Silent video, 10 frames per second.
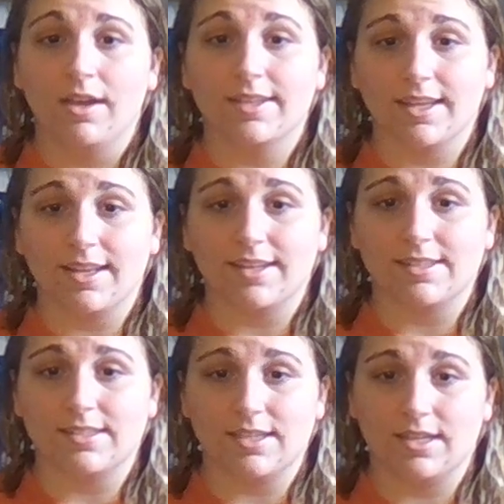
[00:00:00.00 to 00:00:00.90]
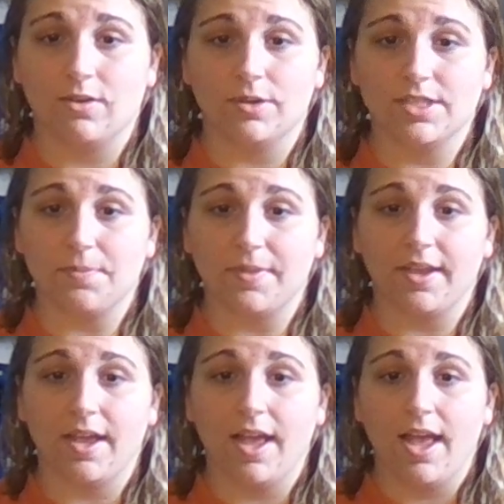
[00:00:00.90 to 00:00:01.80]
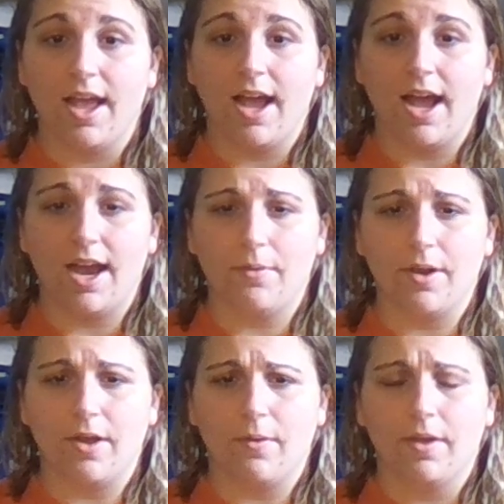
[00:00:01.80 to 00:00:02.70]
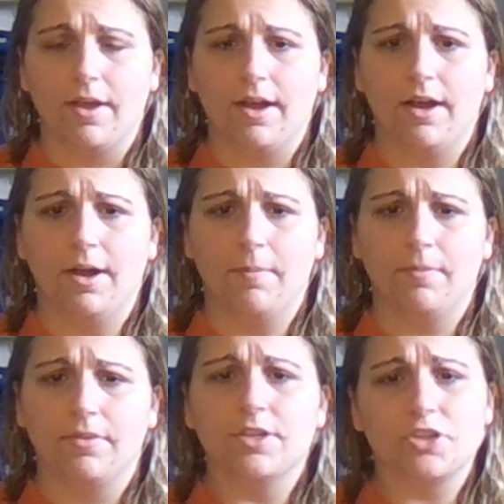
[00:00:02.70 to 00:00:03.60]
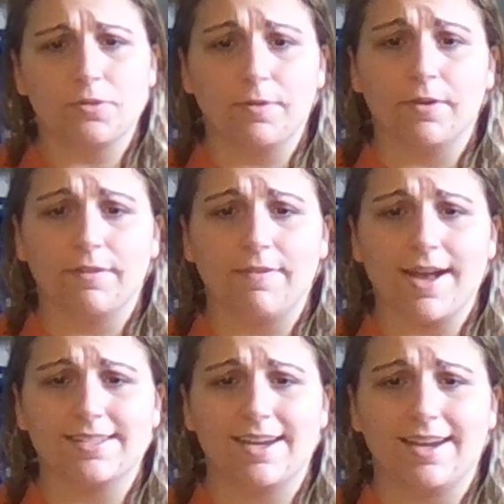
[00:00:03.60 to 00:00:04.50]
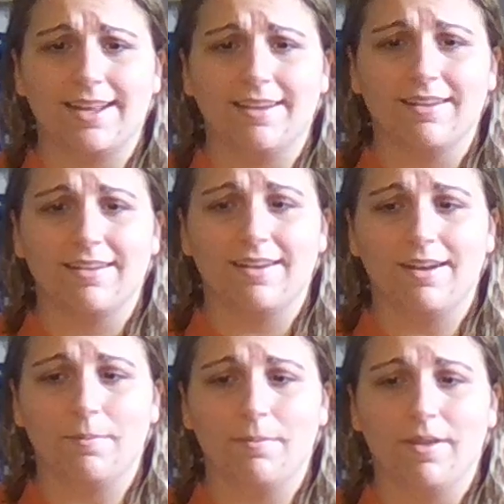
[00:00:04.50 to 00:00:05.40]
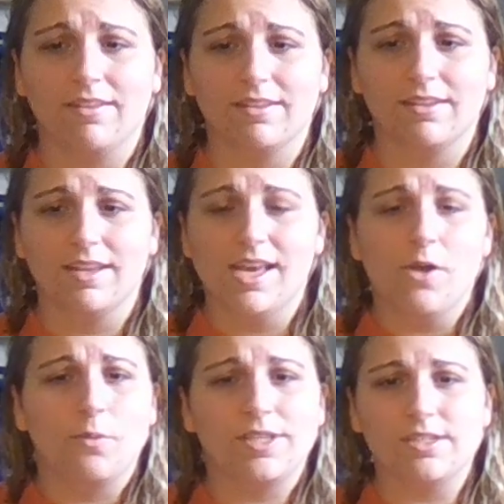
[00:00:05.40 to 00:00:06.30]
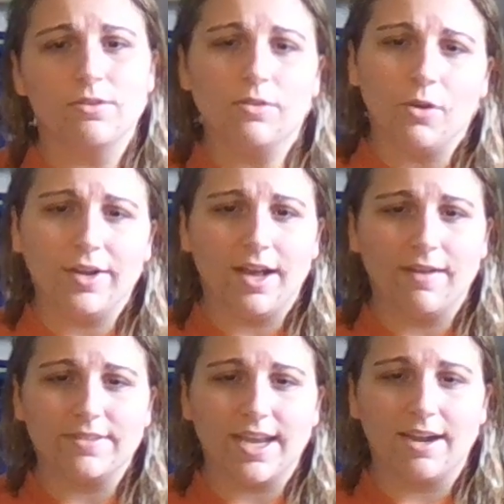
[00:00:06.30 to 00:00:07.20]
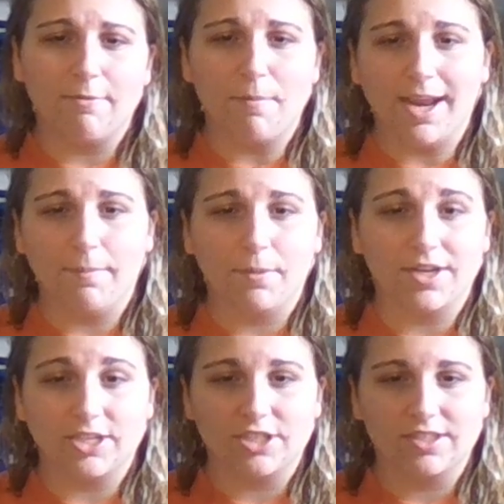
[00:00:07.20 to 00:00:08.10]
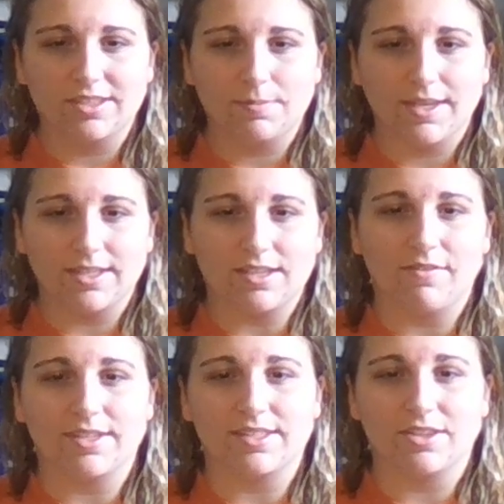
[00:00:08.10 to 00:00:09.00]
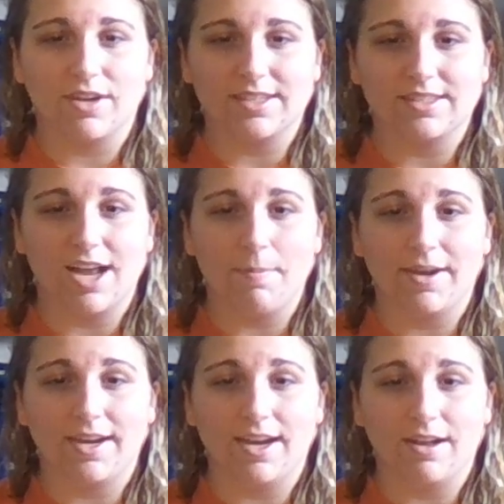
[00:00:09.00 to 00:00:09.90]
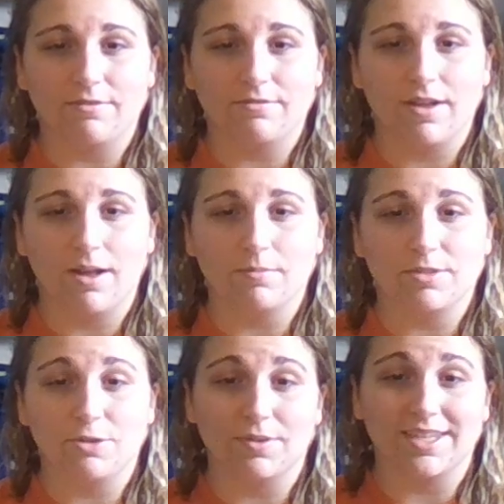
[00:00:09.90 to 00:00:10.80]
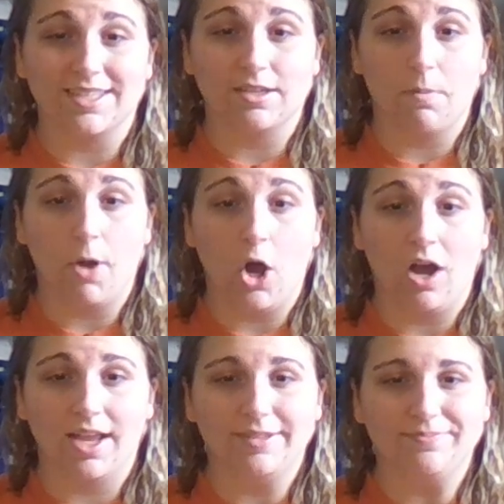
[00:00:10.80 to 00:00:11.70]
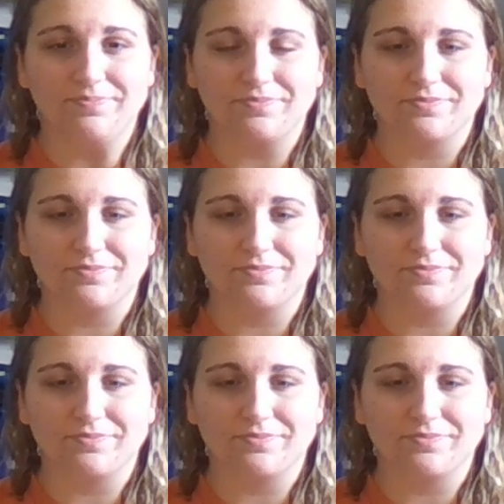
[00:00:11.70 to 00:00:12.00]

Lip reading: He has an assistant or something. I don't know. This should be very fascinating. We still don't know enough to kind of make predictions, because obviously there has not been enough to predict upon.